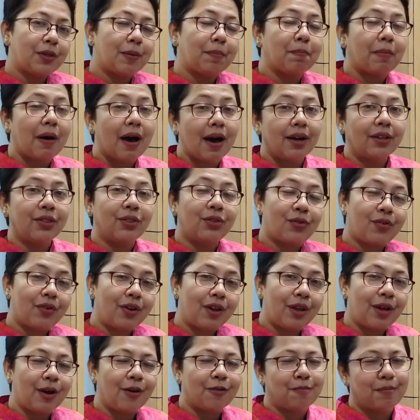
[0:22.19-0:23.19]
the part
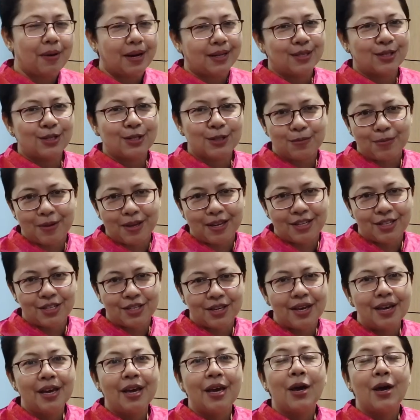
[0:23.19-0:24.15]
3 of parts of speech.